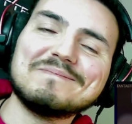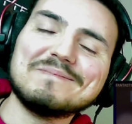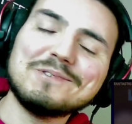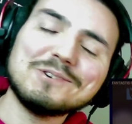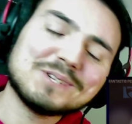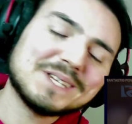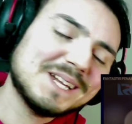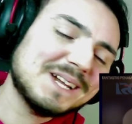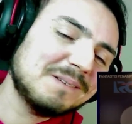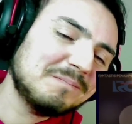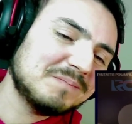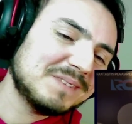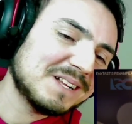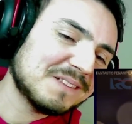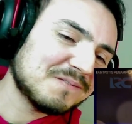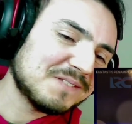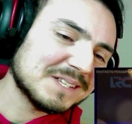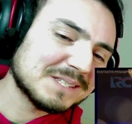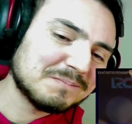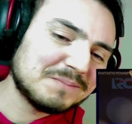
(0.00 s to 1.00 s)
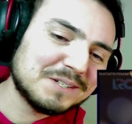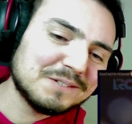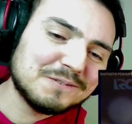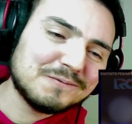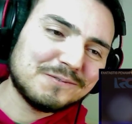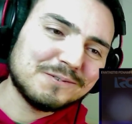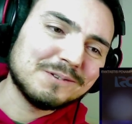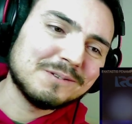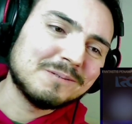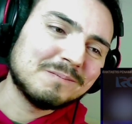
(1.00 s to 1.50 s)
Okay, that was
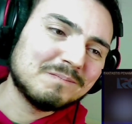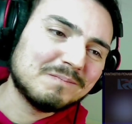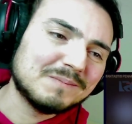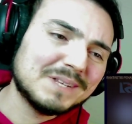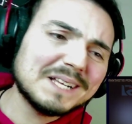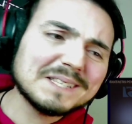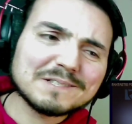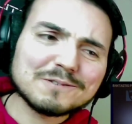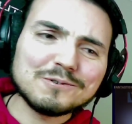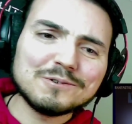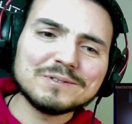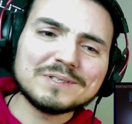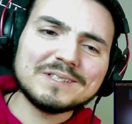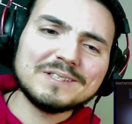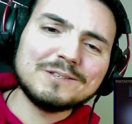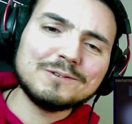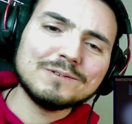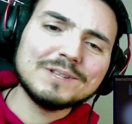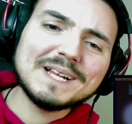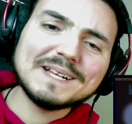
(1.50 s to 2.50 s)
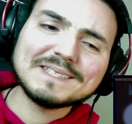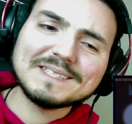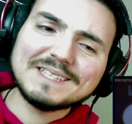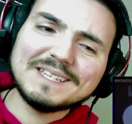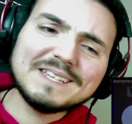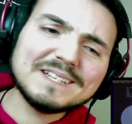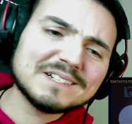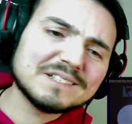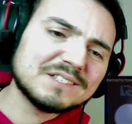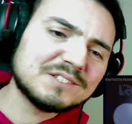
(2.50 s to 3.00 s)
beautiful. Let's continue. Let's
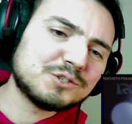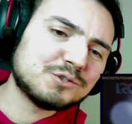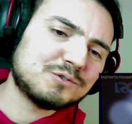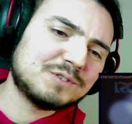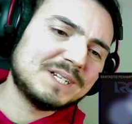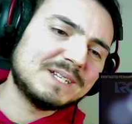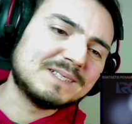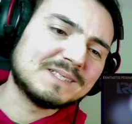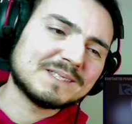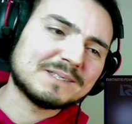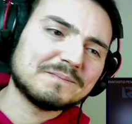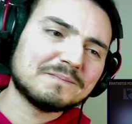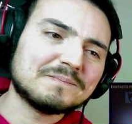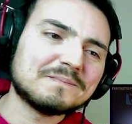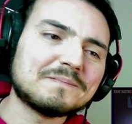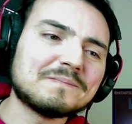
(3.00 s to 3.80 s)
hear the juries.